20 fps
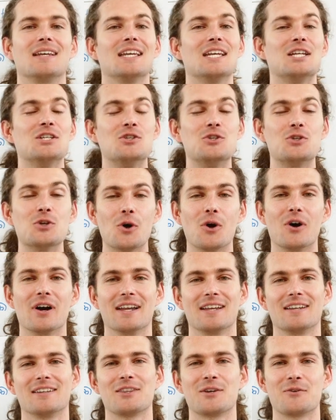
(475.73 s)

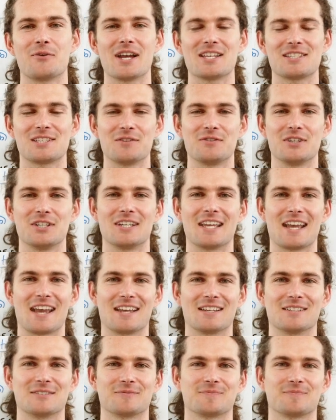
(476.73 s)
Enjoy the rest of your day.